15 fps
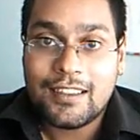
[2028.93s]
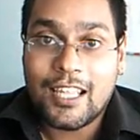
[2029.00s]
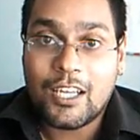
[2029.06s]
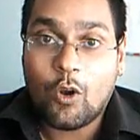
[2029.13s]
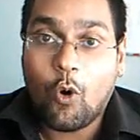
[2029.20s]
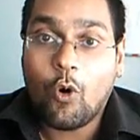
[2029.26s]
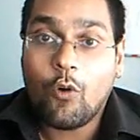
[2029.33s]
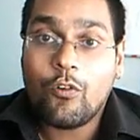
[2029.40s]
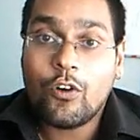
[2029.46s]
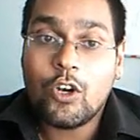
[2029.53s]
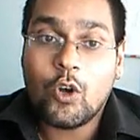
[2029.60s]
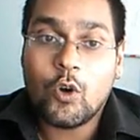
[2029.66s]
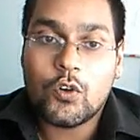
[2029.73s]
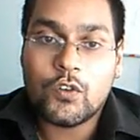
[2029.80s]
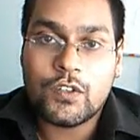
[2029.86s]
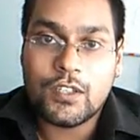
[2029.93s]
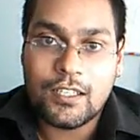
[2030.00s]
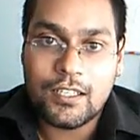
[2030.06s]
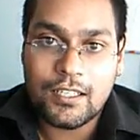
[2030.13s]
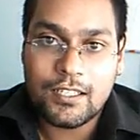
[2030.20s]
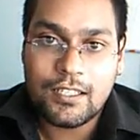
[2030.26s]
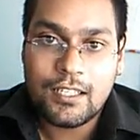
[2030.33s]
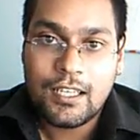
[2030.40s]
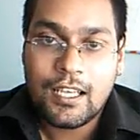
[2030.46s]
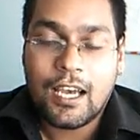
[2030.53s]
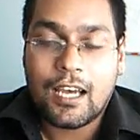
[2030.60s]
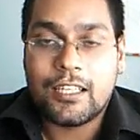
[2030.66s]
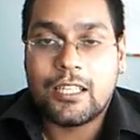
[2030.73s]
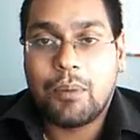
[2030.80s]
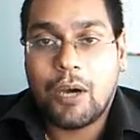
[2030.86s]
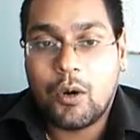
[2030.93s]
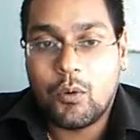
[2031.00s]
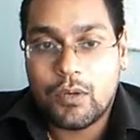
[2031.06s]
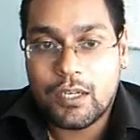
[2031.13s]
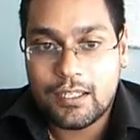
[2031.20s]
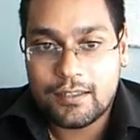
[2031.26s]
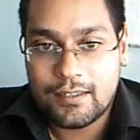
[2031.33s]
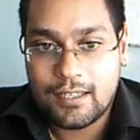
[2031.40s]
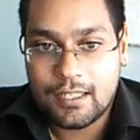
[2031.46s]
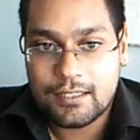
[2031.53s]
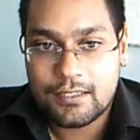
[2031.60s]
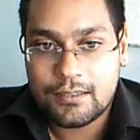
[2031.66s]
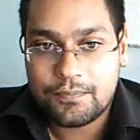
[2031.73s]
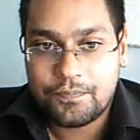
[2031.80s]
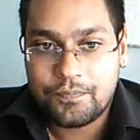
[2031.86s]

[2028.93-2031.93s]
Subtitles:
That overloads the grid and the power gets cut.